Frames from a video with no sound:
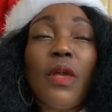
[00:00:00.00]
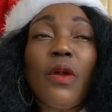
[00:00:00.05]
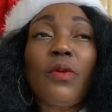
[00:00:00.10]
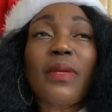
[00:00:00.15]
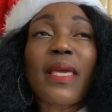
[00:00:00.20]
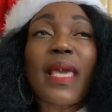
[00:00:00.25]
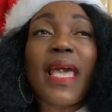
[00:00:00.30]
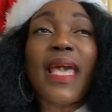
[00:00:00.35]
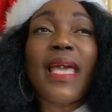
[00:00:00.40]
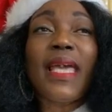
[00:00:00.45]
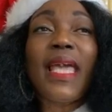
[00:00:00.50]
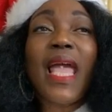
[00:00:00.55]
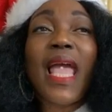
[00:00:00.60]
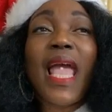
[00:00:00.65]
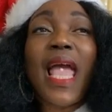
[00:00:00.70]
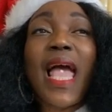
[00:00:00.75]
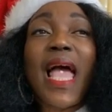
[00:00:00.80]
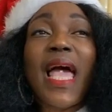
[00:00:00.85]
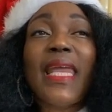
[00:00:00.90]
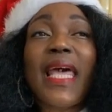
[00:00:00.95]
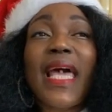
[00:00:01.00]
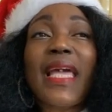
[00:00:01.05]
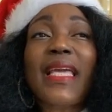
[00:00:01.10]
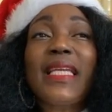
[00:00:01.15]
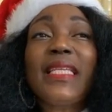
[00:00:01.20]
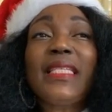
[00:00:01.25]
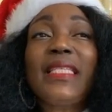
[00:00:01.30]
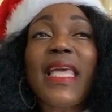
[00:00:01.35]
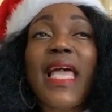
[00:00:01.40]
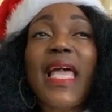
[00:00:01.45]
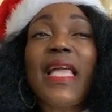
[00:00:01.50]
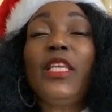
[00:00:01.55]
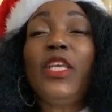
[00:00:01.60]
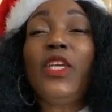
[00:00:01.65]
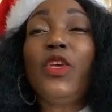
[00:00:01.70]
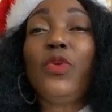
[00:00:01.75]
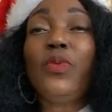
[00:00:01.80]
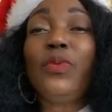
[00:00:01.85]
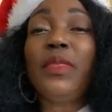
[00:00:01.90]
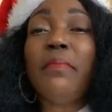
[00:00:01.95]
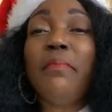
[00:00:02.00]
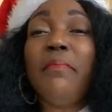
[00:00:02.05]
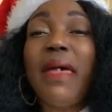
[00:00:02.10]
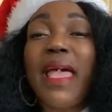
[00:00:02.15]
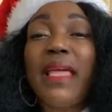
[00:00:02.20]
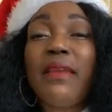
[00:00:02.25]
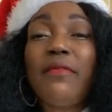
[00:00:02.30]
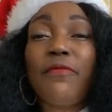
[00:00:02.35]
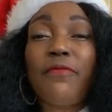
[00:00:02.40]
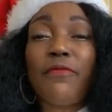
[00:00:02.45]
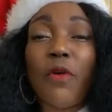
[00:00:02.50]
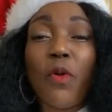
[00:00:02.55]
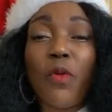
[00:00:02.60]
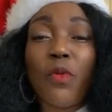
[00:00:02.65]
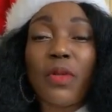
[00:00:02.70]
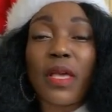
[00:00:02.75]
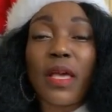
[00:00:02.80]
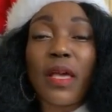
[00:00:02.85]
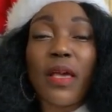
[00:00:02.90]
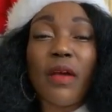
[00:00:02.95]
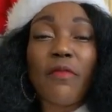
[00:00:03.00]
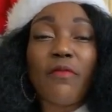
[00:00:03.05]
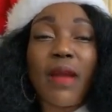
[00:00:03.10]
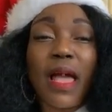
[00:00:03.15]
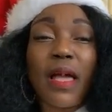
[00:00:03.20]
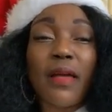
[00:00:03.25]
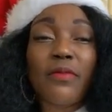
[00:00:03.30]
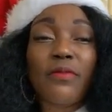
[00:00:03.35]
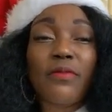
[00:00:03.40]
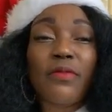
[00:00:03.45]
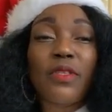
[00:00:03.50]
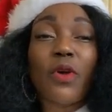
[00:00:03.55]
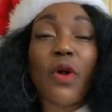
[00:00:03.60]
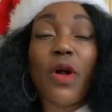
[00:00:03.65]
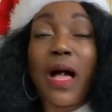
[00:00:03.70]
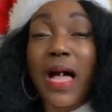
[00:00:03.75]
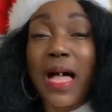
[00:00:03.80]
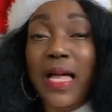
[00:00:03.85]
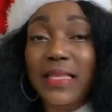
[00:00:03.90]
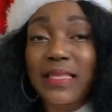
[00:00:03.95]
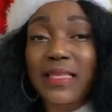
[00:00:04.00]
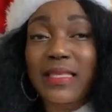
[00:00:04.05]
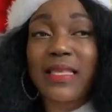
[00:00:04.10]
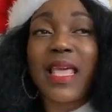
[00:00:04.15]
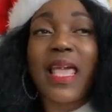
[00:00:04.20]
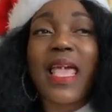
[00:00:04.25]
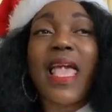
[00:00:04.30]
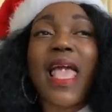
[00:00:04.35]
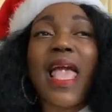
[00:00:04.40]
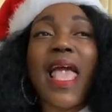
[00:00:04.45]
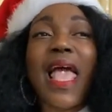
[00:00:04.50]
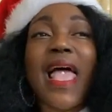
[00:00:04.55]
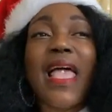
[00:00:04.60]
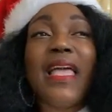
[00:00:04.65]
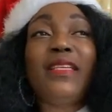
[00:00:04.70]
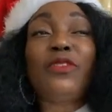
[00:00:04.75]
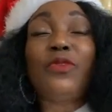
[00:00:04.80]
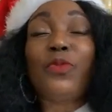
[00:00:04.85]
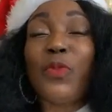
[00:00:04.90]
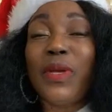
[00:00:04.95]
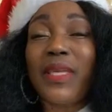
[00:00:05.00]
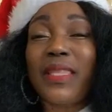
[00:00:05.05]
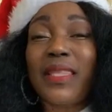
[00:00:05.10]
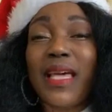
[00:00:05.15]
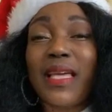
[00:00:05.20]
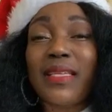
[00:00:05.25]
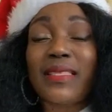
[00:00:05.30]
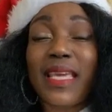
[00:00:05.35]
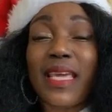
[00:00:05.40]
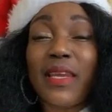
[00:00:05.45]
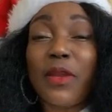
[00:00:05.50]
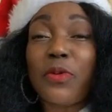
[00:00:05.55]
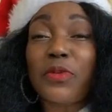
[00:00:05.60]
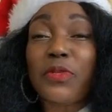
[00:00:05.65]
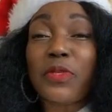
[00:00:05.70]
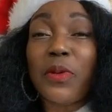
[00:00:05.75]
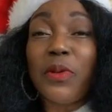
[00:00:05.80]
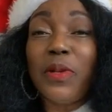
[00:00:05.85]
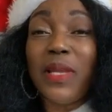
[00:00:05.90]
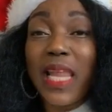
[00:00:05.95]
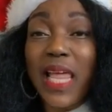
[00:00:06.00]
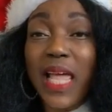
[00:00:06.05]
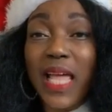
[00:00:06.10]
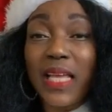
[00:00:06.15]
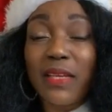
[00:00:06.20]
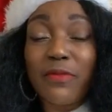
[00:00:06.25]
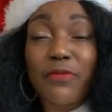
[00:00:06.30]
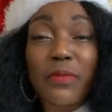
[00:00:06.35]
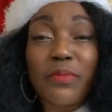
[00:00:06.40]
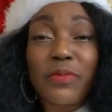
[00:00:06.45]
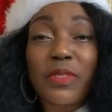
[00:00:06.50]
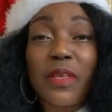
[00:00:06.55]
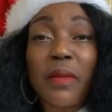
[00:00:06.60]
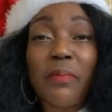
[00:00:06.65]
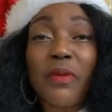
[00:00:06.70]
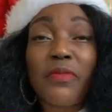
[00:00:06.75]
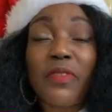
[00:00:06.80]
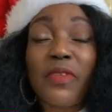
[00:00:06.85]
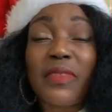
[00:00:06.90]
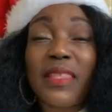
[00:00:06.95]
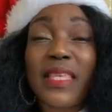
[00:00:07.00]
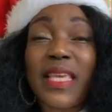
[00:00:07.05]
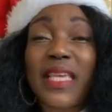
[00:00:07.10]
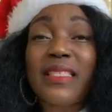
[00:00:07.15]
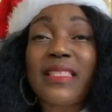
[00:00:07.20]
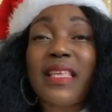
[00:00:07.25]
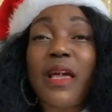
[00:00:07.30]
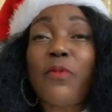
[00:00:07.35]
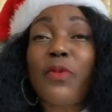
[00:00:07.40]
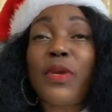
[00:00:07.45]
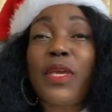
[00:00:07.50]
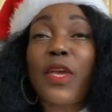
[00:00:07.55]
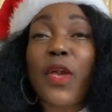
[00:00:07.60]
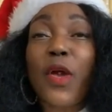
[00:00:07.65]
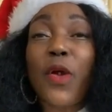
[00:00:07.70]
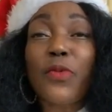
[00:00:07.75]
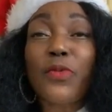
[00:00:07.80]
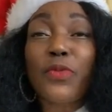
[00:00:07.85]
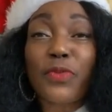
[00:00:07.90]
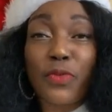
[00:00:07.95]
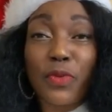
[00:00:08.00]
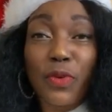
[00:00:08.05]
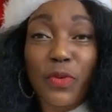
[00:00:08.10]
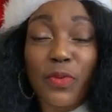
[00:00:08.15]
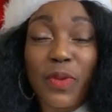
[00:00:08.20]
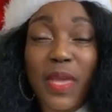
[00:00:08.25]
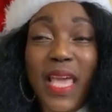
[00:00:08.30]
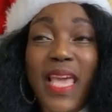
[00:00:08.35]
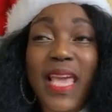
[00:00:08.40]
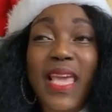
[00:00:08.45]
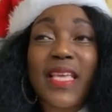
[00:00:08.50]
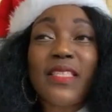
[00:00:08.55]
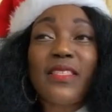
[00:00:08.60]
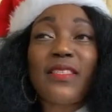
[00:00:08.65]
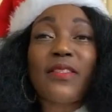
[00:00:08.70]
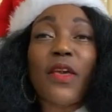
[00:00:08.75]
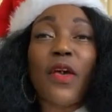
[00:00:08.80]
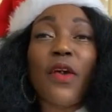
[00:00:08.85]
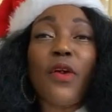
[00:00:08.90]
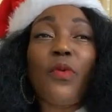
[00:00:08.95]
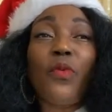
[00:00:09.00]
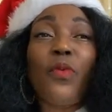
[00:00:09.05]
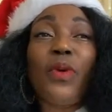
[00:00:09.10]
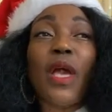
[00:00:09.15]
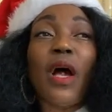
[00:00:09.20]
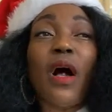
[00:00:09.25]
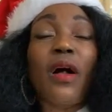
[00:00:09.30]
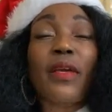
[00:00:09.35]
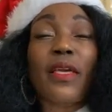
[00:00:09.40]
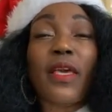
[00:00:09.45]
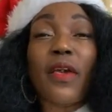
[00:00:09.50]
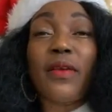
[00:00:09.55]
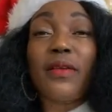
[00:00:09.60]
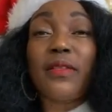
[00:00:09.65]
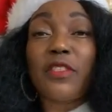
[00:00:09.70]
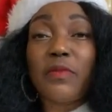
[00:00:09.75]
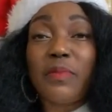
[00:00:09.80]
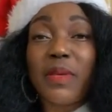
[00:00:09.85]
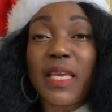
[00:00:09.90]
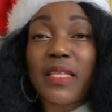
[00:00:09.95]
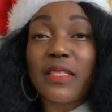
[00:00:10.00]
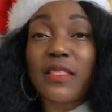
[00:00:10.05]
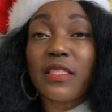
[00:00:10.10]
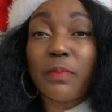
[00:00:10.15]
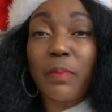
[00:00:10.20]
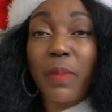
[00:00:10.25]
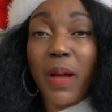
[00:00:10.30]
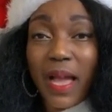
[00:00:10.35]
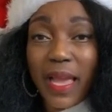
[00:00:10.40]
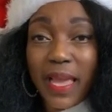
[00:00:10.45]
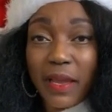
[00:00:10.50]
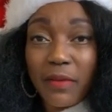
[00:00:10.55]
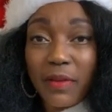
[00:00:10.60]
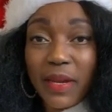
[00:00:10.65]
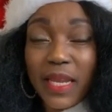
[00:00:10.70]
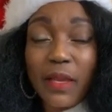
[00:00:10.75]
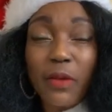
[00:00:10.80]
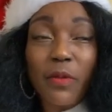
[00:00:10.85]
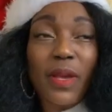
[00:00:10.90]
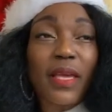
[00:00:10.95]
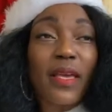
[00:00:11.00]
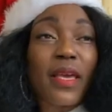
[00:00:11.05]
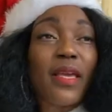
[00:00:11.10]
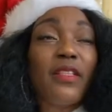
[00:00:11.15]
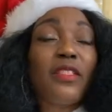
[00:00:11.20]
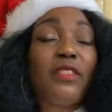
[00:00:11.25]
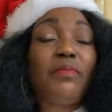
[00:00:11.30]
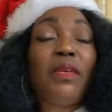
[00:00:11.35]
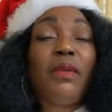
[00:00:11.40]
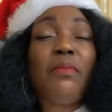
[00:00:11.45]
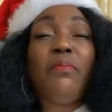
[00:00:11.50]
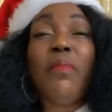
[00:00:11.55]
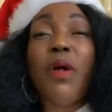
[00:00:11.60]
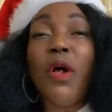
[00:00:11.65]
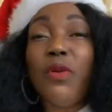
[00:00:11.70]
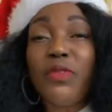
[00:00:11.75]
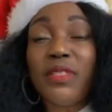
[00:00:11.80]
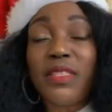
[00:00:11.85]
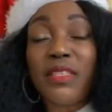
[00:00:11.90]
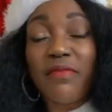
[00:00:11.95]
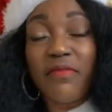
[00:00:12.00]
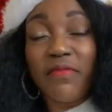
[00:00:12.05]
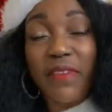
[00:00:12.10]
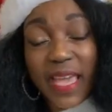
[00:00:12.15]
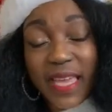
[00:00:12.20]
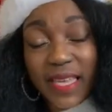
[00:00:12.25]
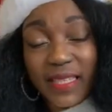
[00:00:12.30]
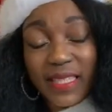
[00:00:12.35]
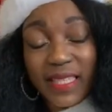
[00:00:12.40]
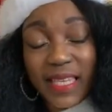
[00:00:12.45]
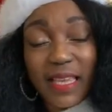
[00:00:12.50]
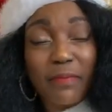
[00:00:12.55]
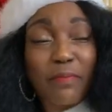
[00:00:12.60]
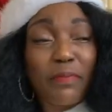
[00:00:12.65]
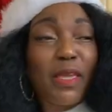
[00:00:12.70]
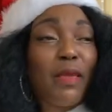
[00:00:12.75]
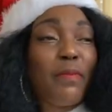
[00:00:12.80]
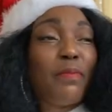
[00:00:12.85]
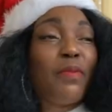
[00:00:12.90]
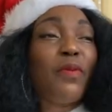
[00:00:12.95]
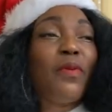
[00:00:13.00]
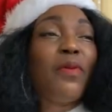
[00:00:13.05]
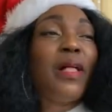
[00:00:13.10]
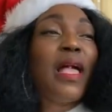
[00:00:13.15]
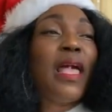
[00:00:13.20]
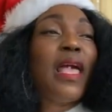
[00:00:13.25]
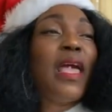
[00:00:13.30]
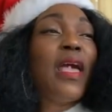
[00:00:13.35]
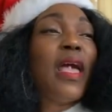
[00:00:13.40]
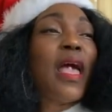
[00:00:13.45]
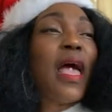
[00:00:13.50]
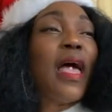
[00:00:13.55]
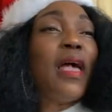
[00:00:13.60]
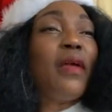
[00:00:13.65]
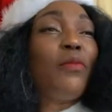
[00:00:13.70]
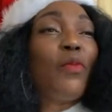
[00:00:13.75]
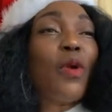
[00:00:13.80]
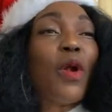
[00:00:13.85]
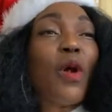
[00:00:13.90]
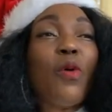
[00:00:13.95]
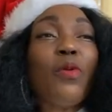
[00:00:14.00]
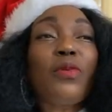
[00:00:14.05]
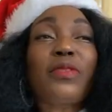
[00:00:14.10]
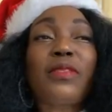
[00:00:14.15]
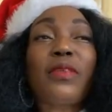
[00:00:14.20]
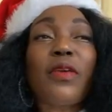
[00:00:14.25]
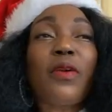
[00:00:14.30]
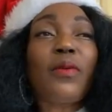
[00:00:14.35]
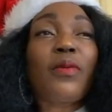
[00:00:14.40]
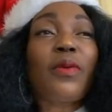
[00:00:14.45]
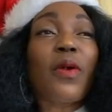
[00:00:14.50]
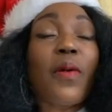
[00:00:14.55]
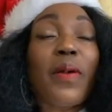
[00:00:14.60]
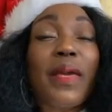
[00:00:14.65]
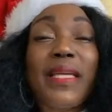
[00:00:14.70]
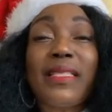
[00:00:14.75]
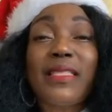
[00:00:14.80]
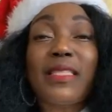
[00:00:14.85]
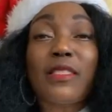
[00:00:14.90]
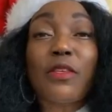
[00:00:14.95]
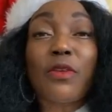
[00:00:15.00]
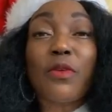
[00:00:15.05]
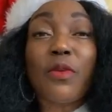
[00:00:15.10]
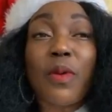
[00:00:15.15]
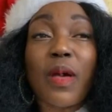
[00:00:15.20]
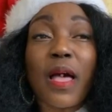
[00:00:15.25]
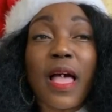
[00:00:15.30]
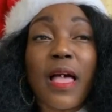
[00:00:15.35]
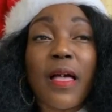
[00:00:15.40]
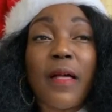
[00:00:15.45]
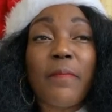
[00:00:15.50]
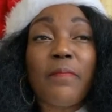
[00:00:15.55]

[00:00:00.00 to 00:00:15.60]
okay? And I can tell you the men folk around us and with us can also learn from some of the things that we go through. So we are going to be inspiring, we're going to be motivating people, and we're also going to